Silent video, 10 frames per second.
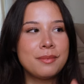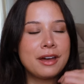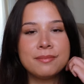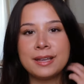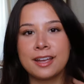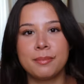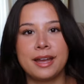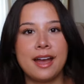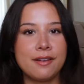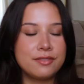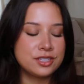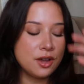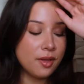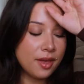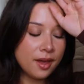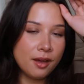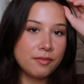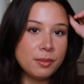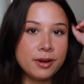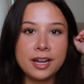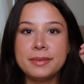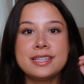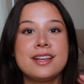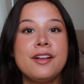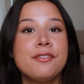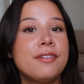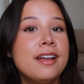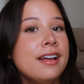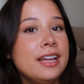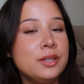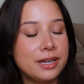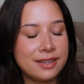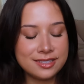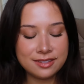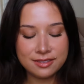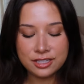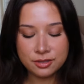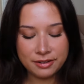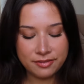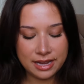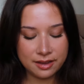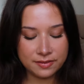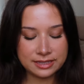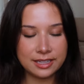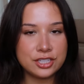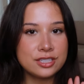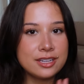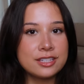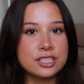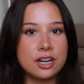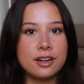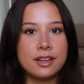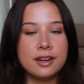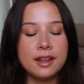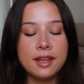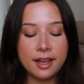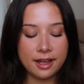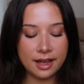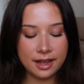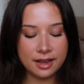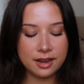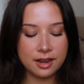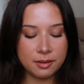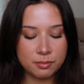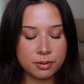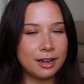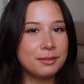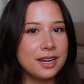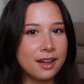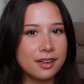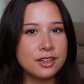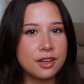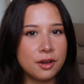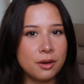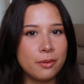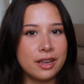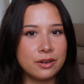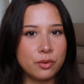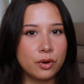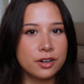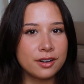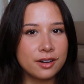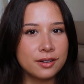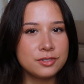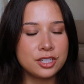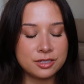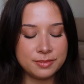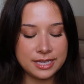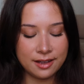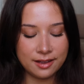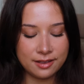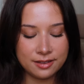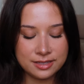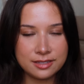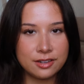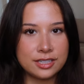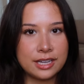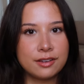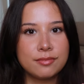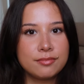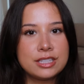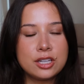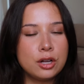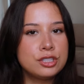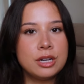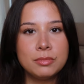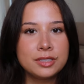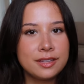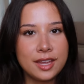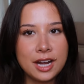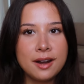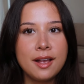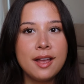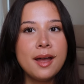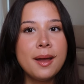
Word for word: the amount of makeup I have. So I'm very proud of myself. Anyways, these are my faves. Let's just get started. I am probably not going to go in order just because there's like, it's all jumbled in there,